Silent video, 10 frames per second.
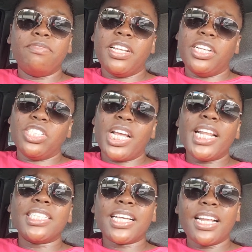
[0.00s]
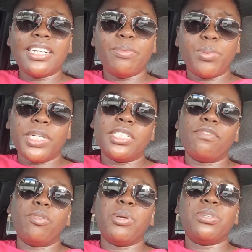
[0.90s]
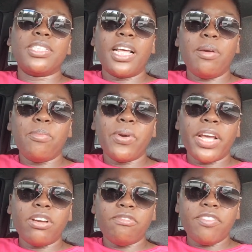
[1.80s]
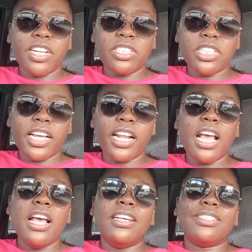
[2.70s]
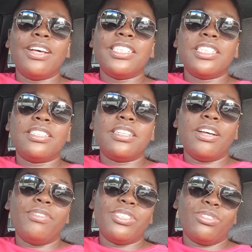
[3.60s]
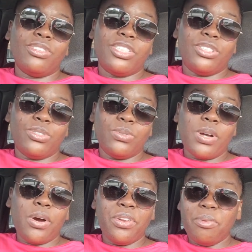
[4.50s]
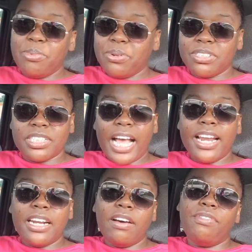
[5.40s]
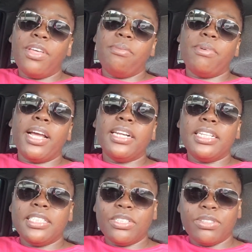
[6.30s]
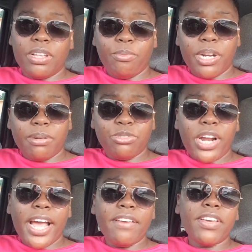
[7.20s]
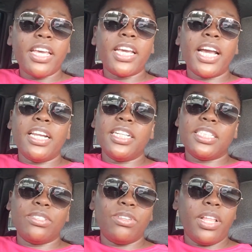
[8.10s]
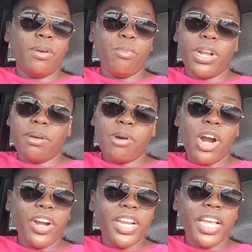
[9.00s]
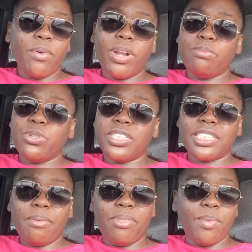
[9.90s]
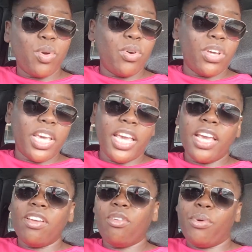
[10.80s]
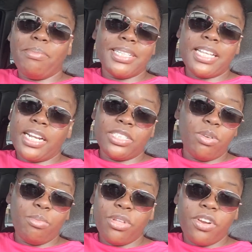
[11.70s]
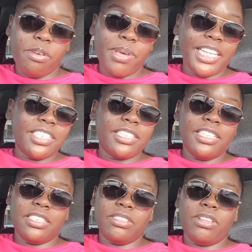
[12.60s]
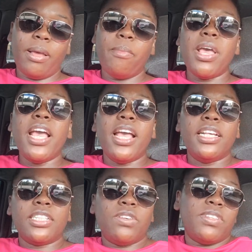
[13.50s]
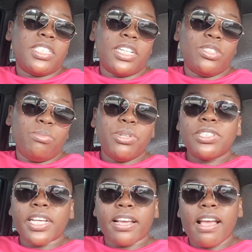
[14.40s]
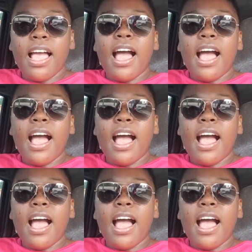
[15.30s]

finish. And it's kind of depressing for me to start a book and not finish it. So I just resort to audiobooks. I love them. I listen to them when I'm driving. I listen to them when I'm ironing, when I'm doing something, cooking, when my son is not bothering me. I just listen to them instead of listening to music.